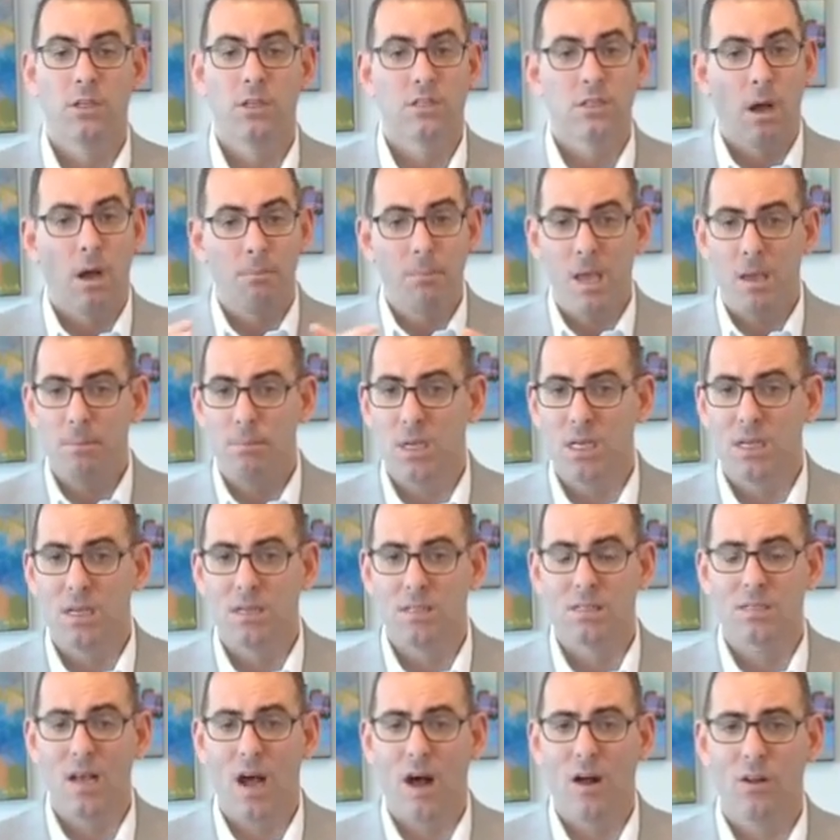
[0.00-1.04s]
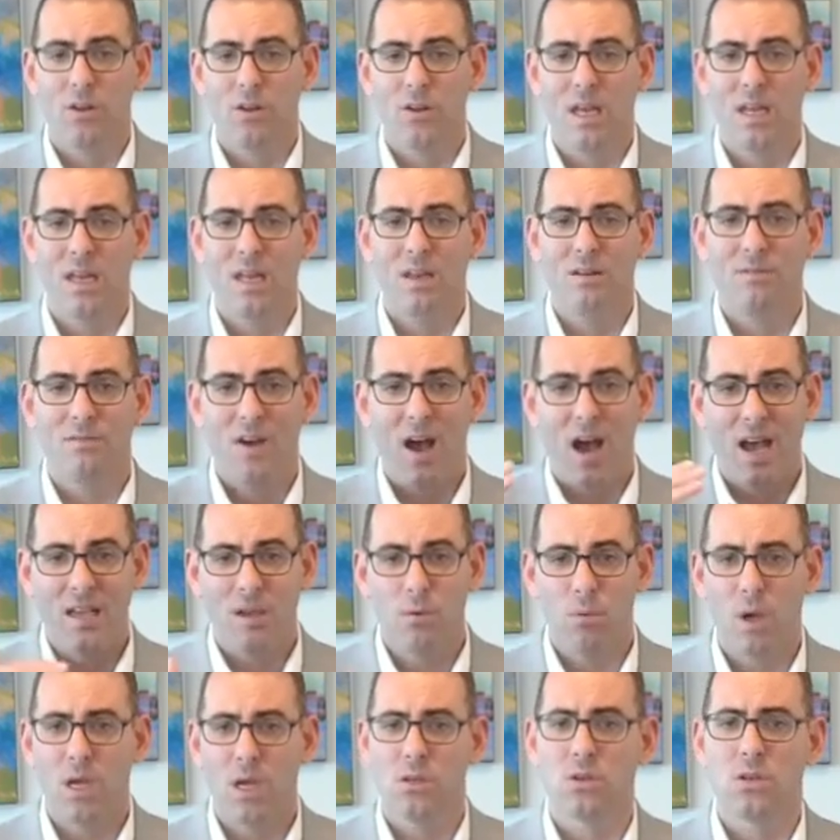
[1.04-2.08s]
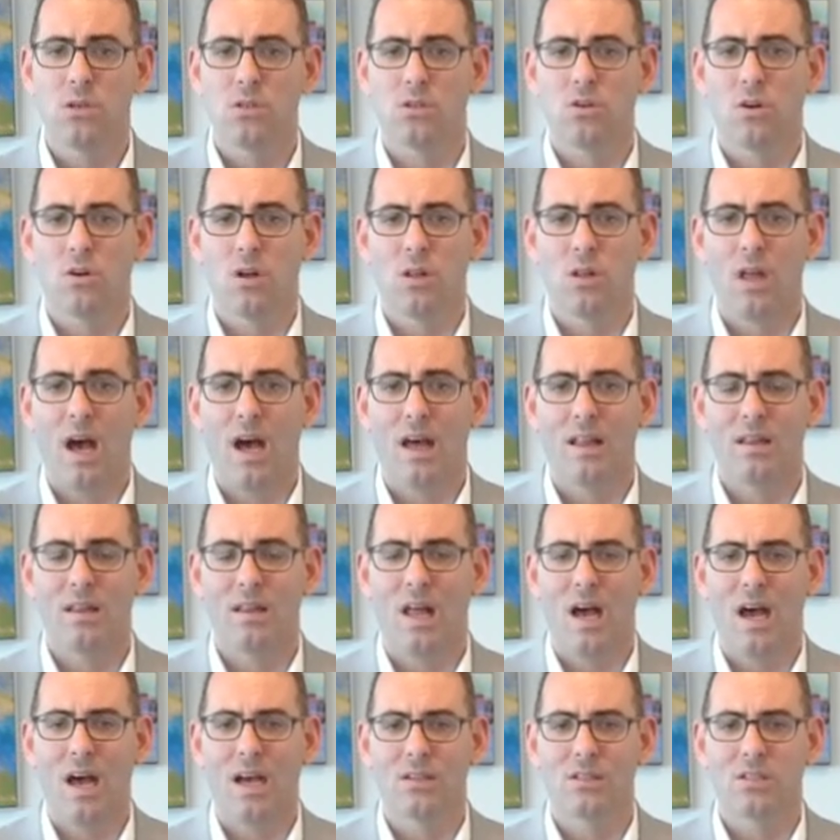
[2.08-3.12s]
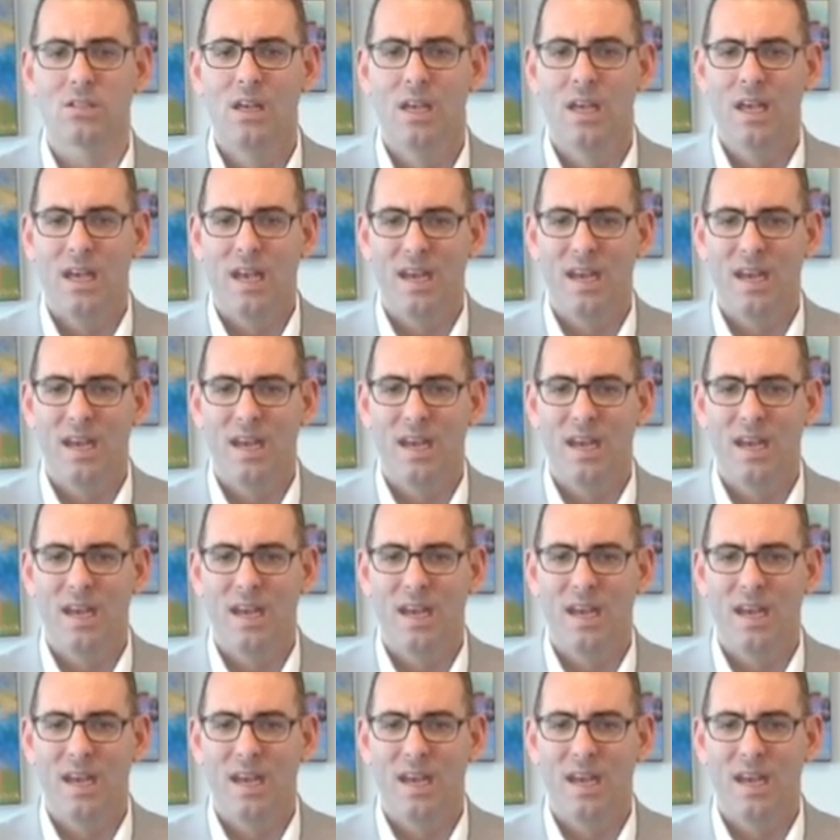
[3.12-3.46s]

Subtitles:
Some may be consolidated. Valuations are a lot less.